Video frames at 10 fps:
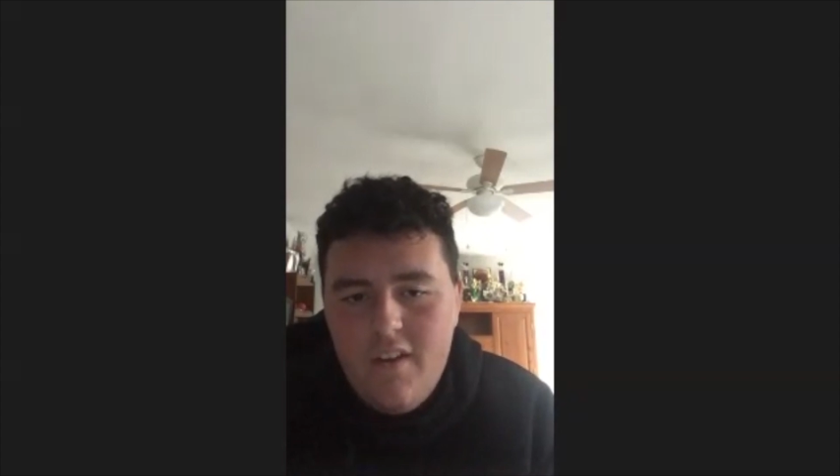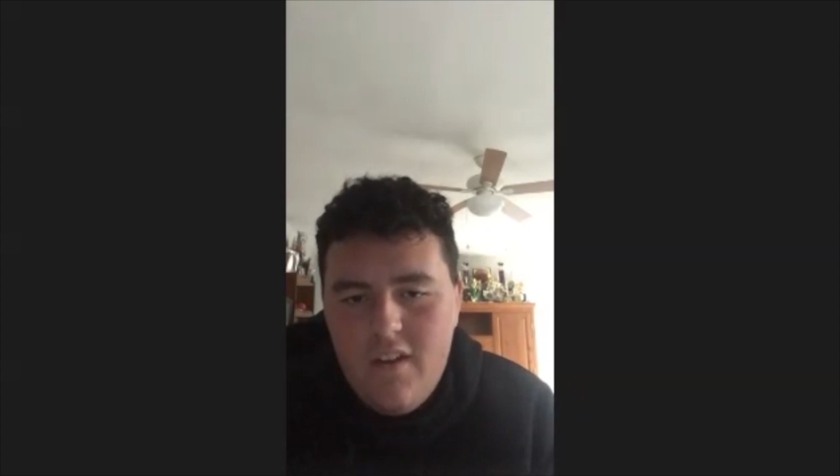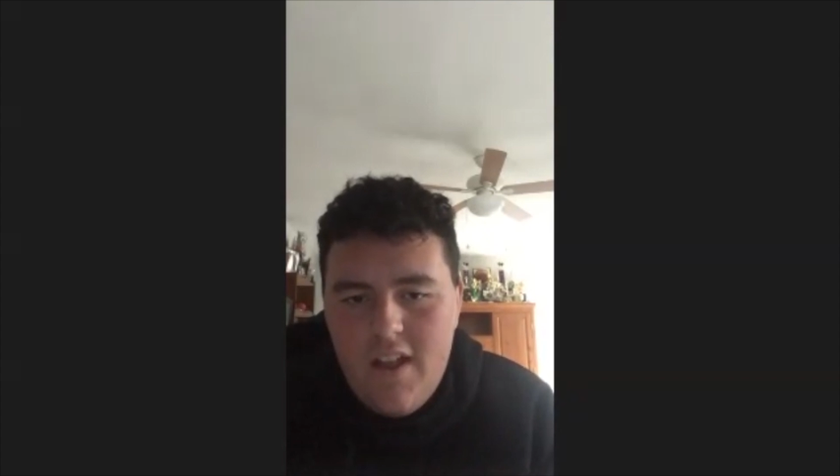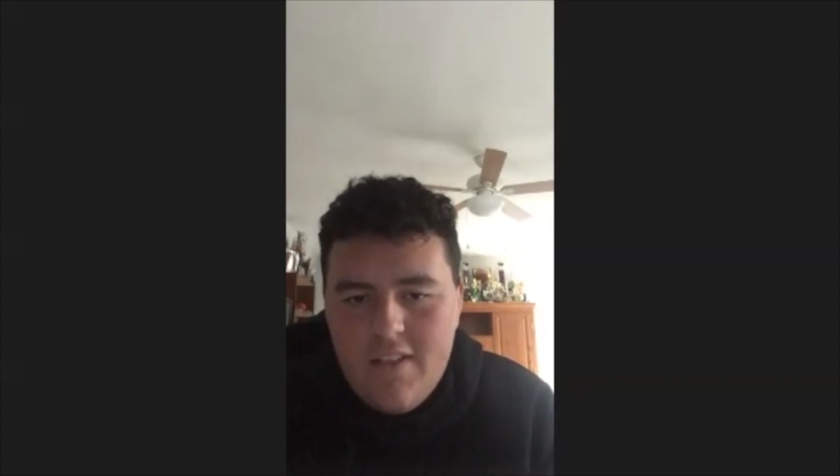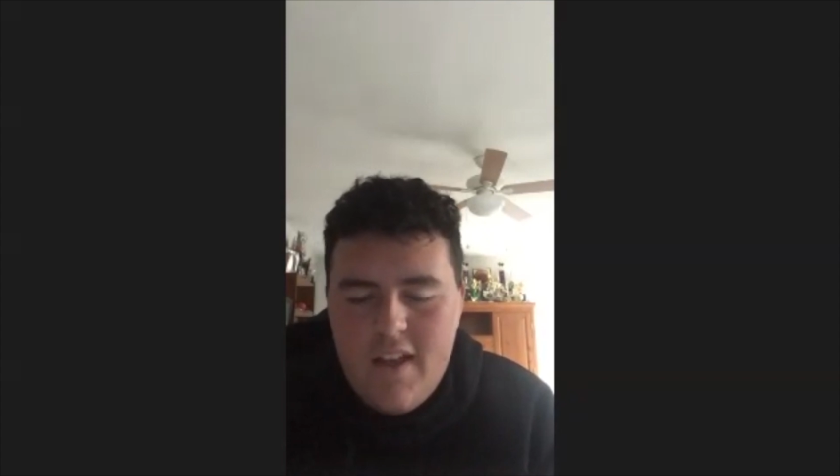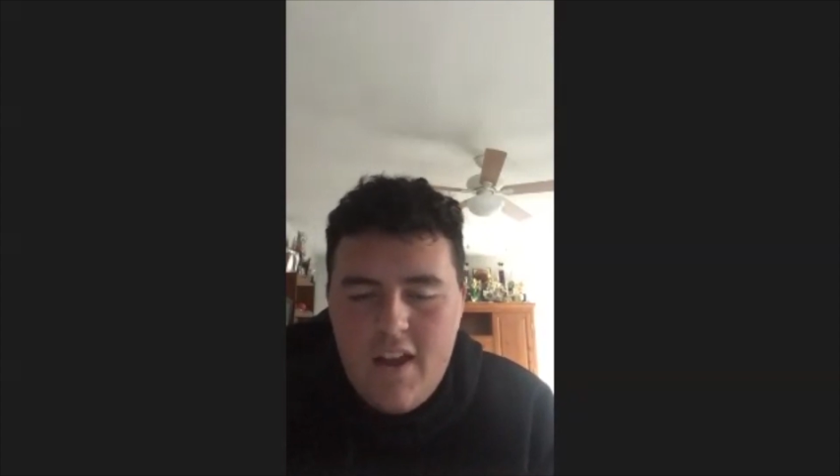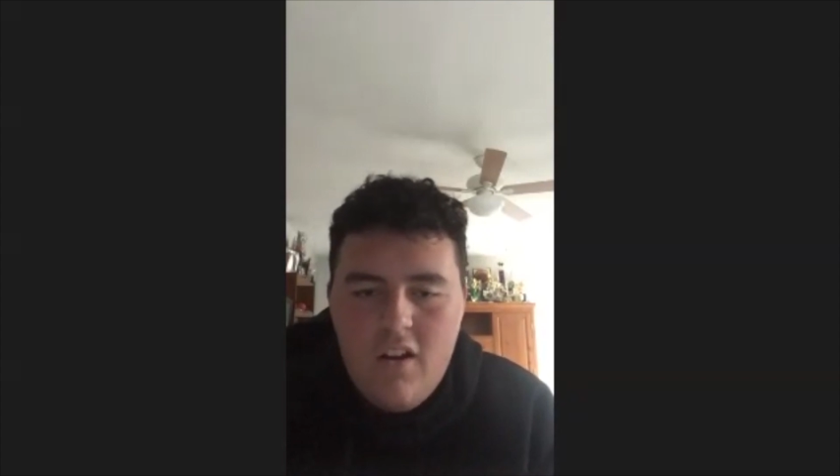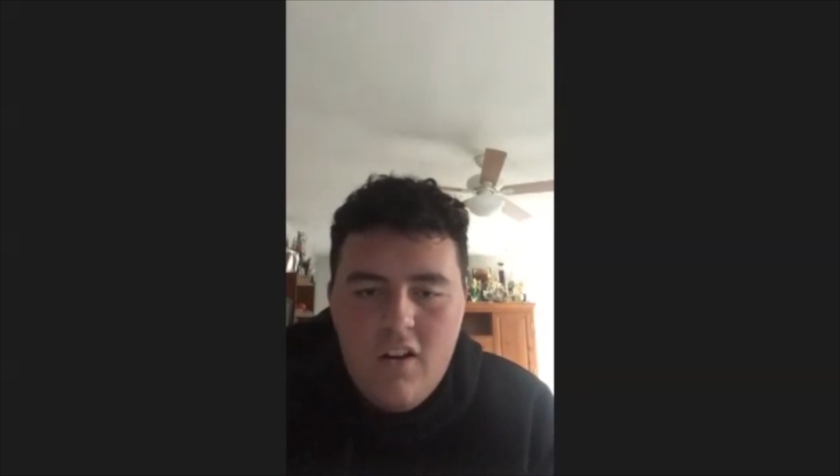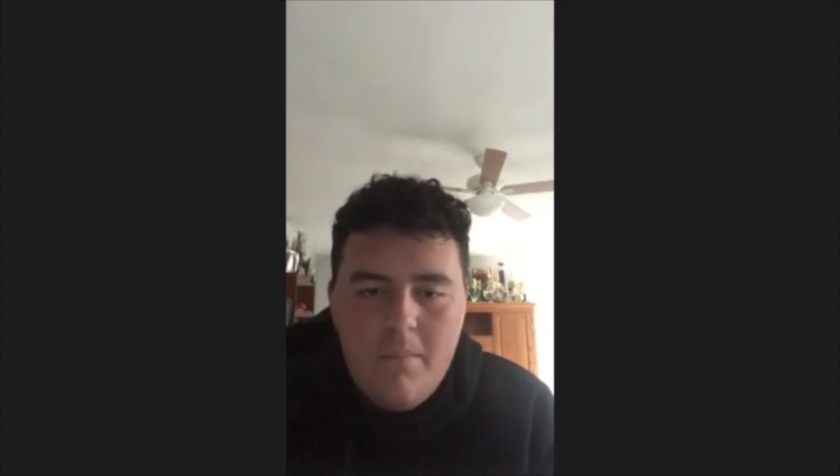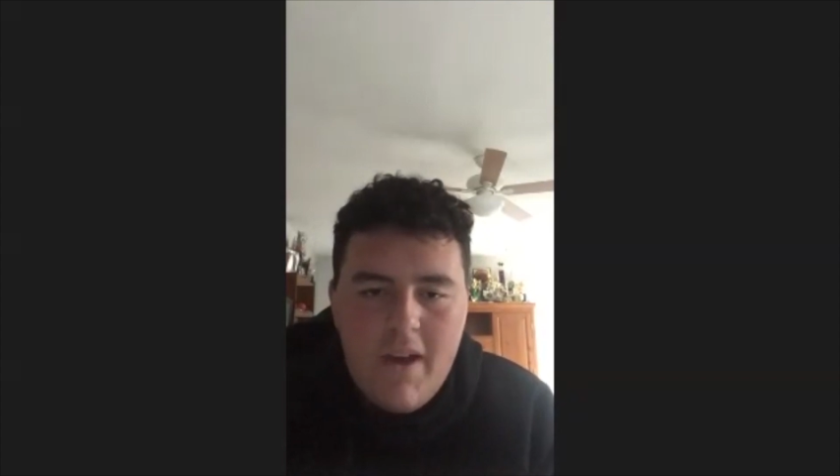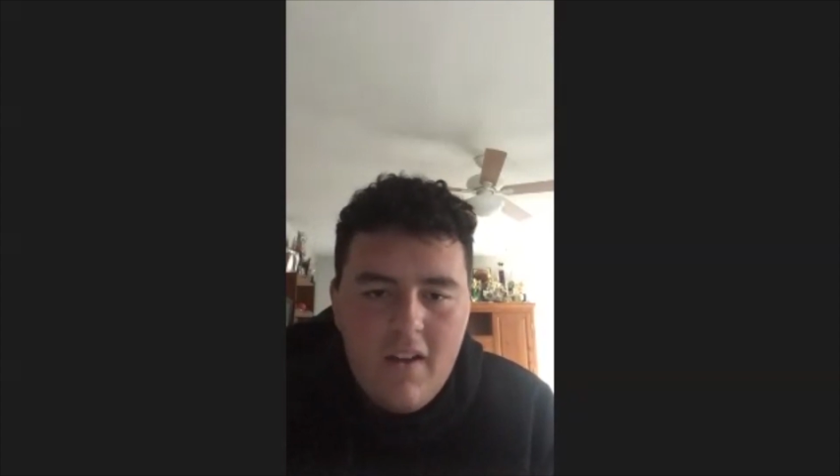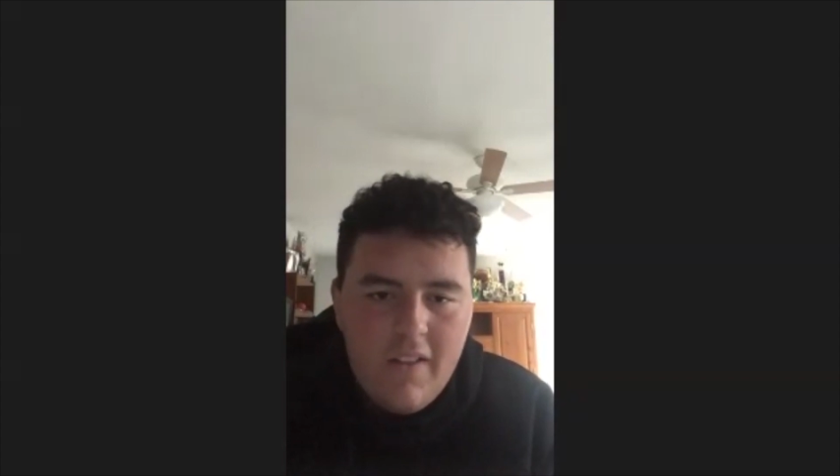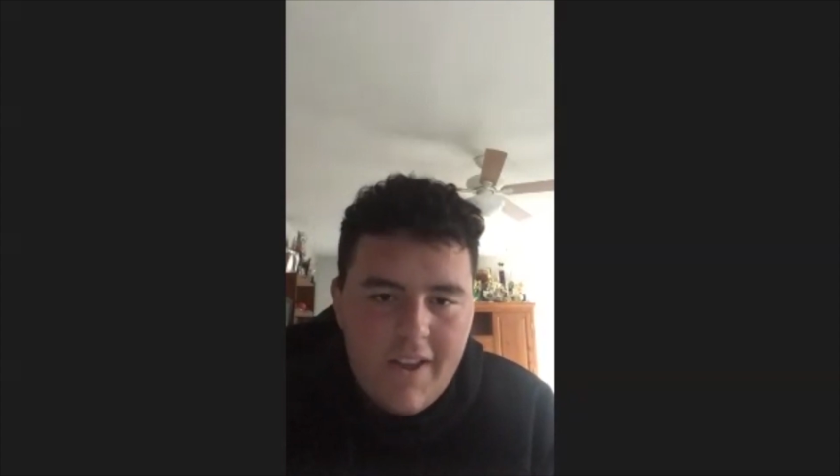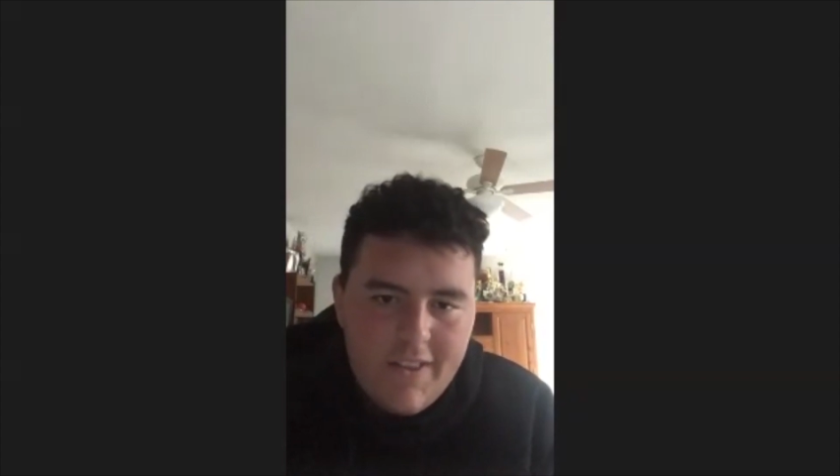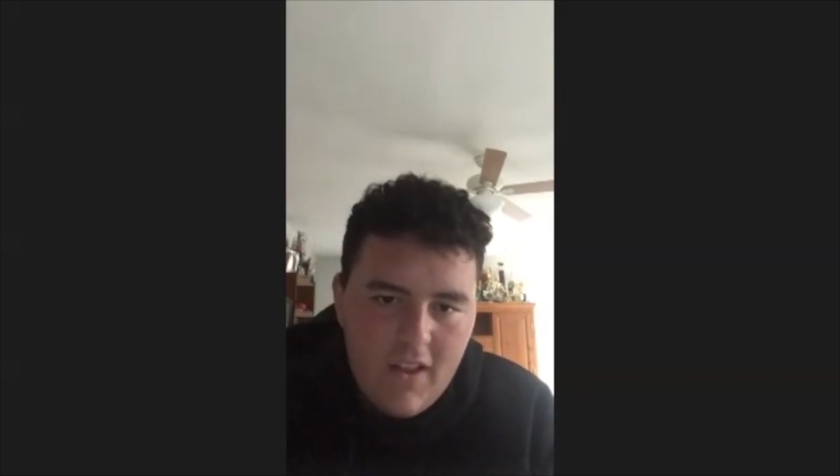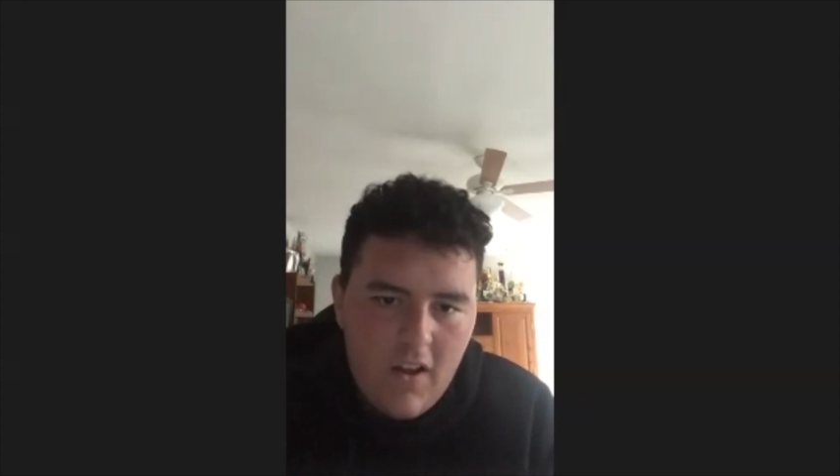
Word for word: it's not all about like the